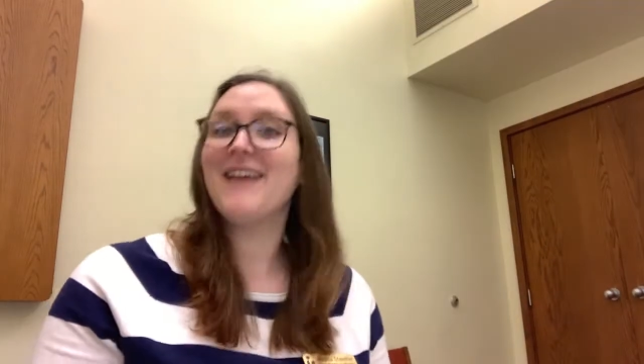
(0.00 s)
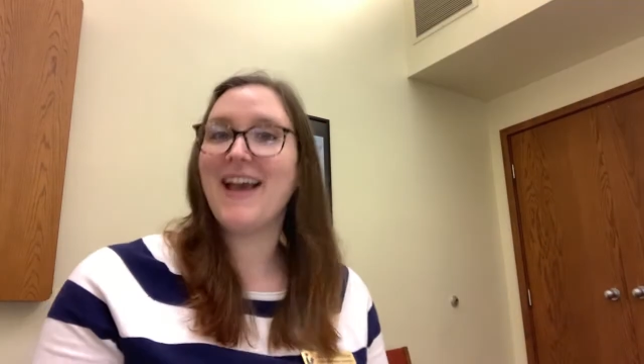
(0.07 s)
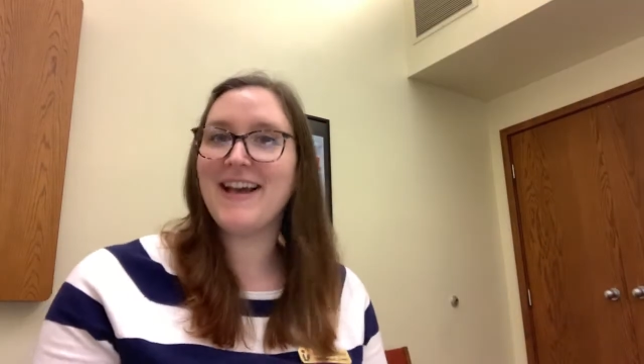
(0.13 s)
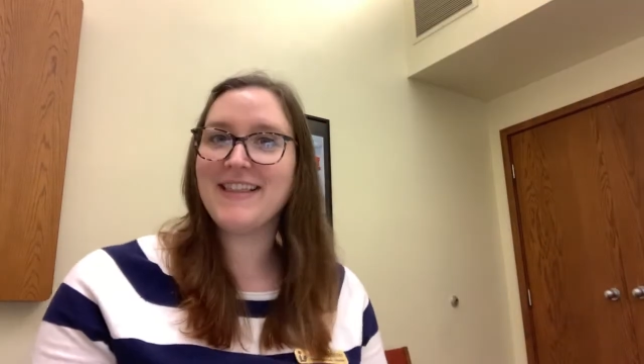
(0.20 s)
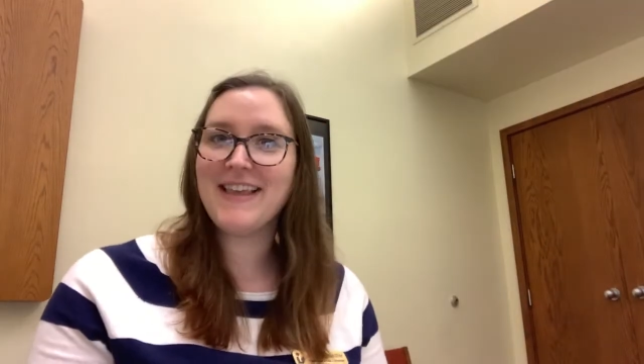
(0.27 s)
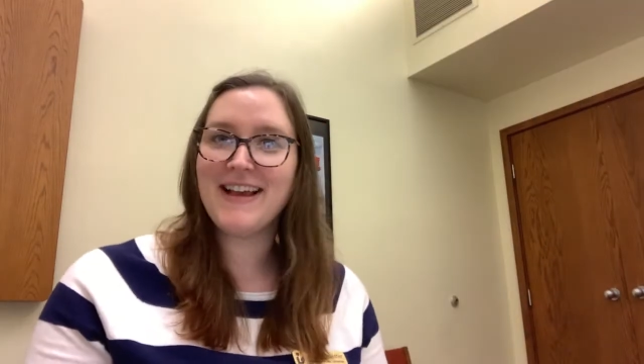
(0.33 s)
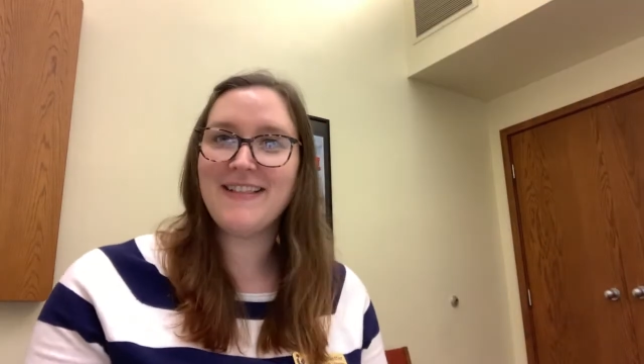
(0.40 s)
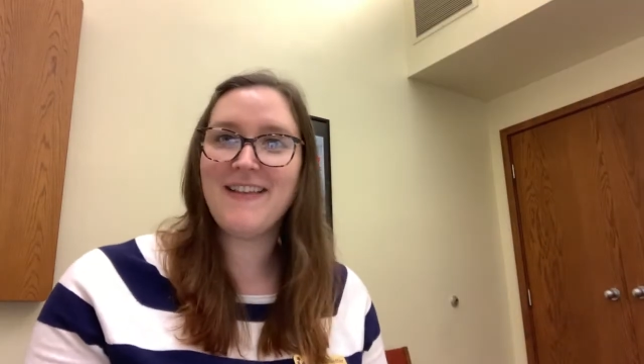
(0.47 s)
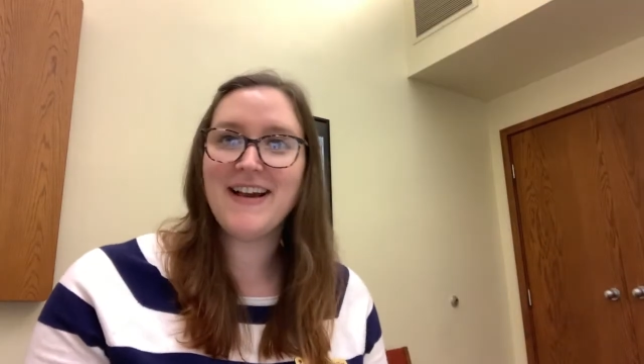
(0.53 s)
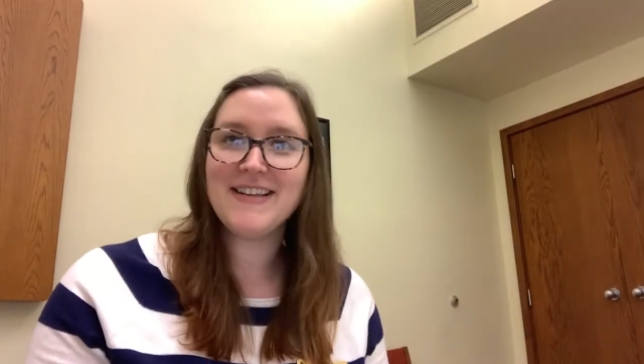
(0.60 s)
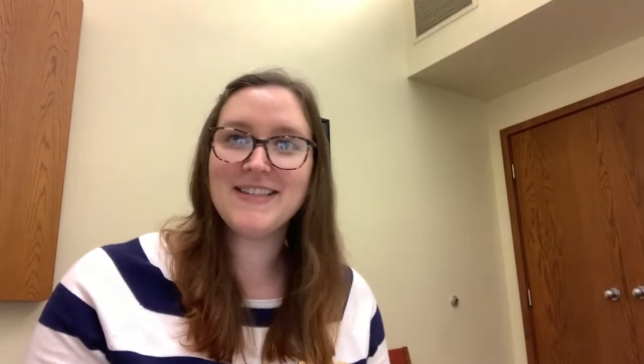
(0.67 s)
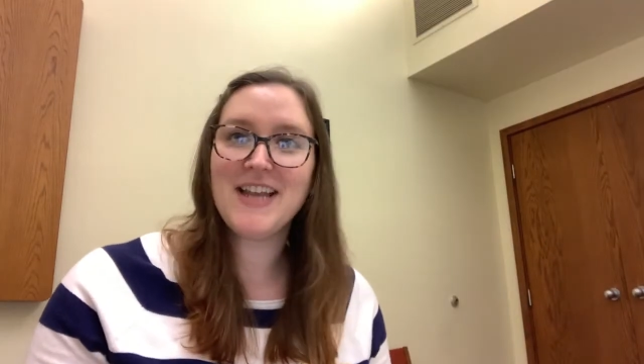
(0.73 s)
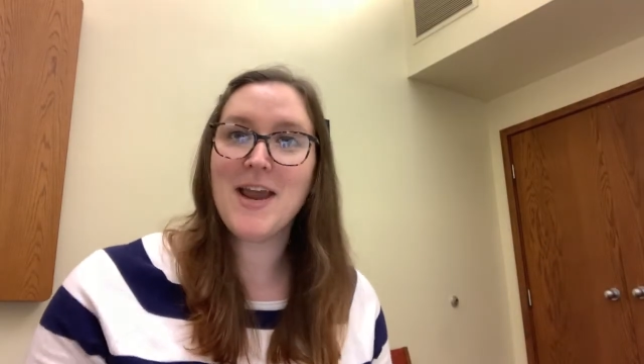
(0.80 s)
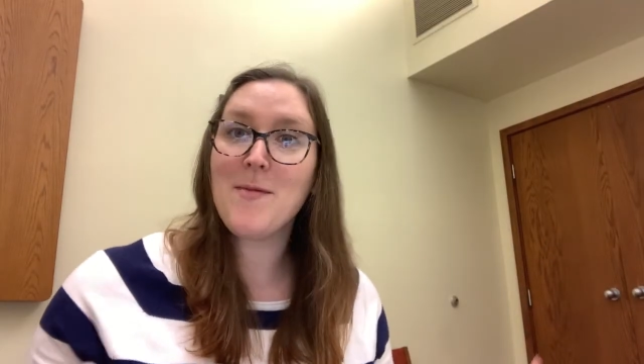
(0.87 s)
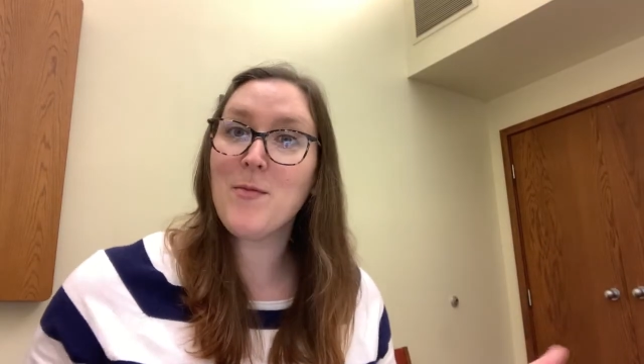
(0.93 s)
And like
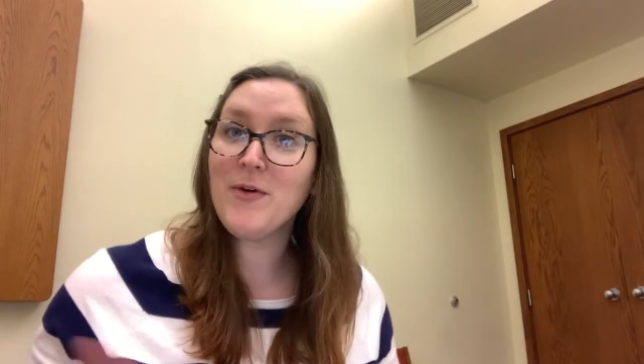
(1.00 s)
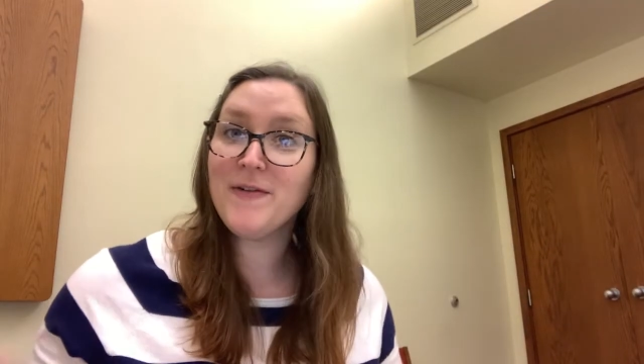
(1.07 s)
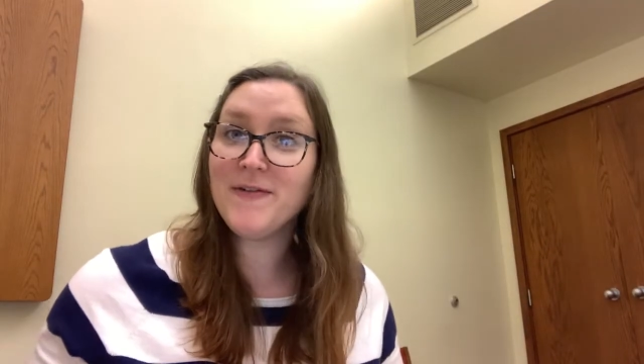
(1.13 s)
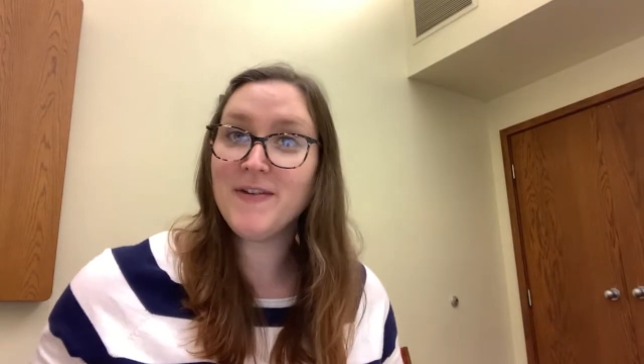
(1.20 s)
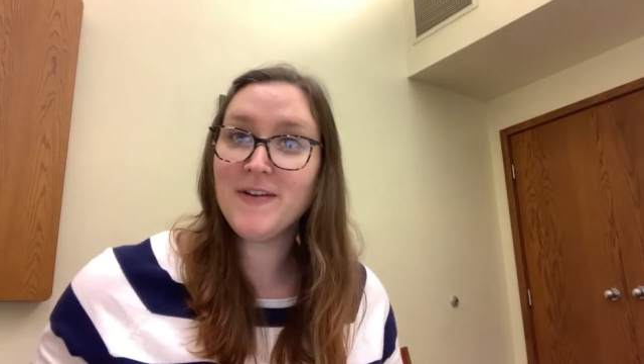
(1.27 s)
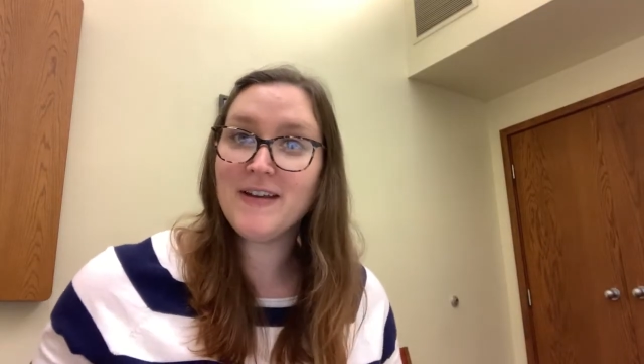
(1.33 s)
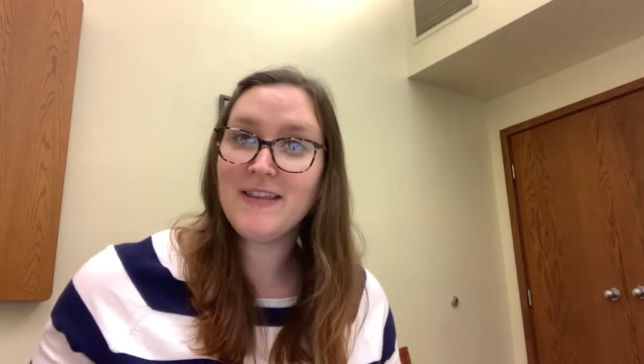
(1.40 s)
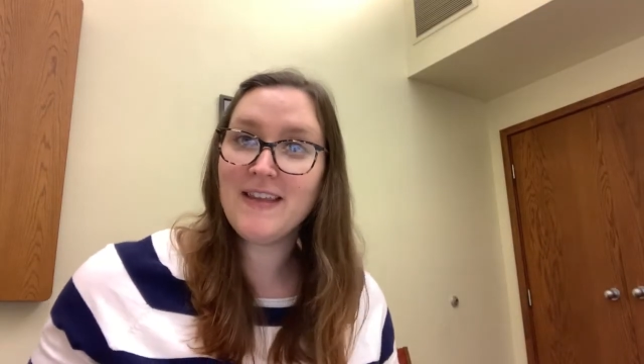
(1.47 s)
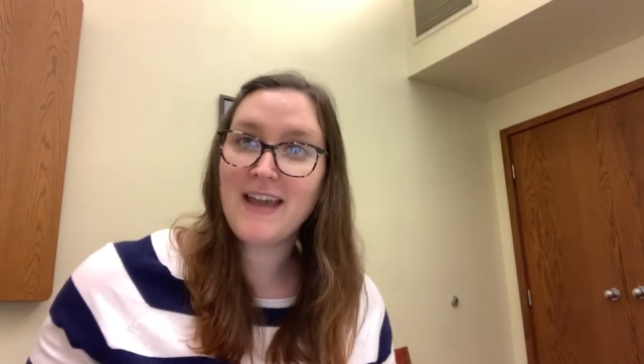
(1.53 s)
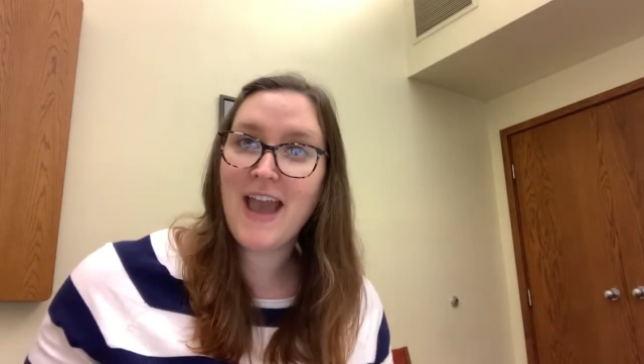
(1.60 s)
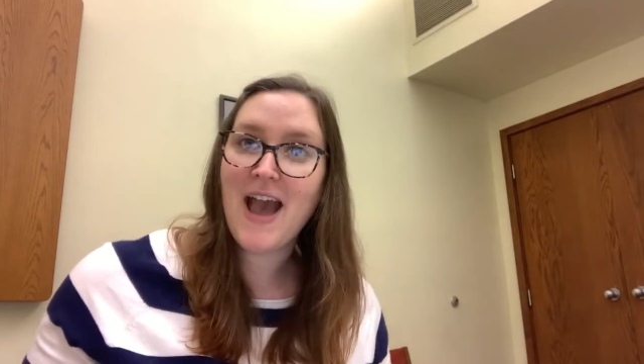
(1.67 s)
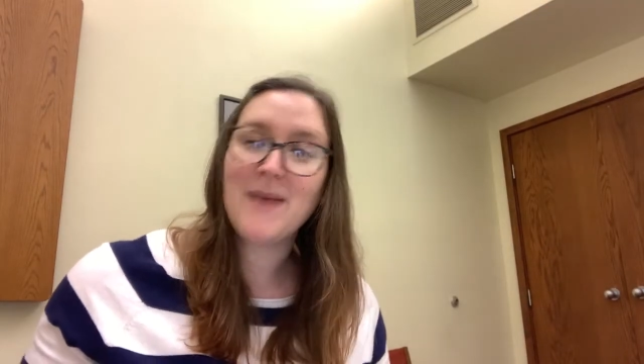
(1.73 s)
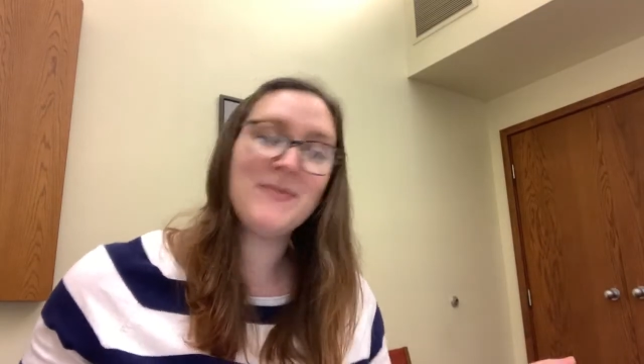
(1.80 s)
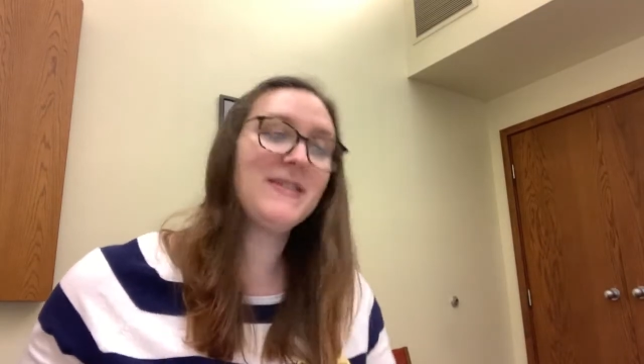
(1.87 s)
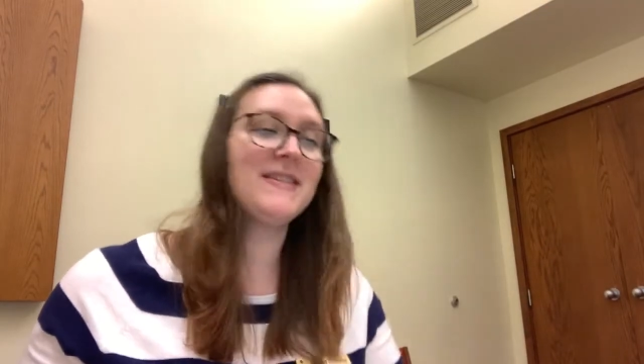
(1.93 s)
last time, we'll fill in the
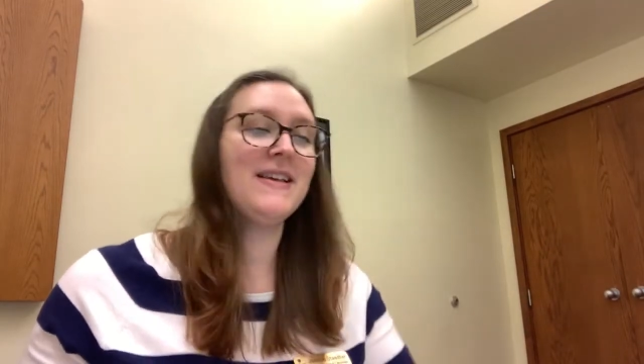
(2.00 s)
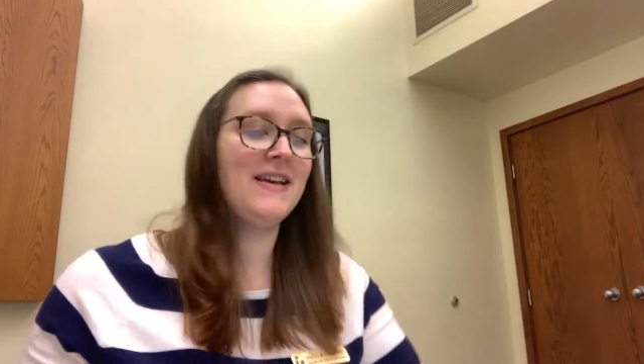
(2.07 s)
gaps.